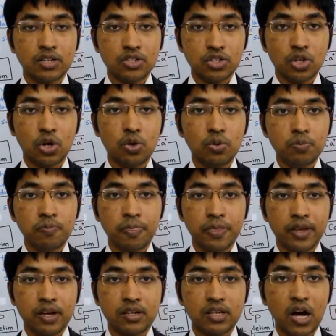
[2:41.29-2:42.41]
so
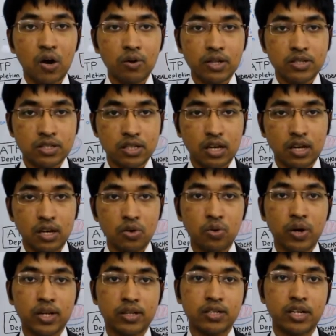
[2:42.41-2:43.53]
now let's
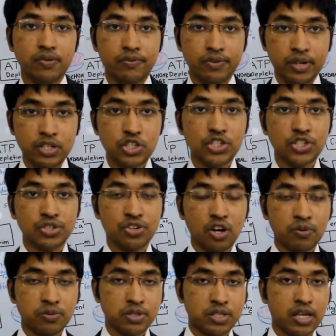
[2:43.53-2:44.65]
look at the definition
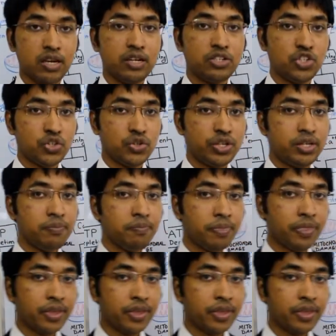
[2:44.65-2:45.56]
of cell injury.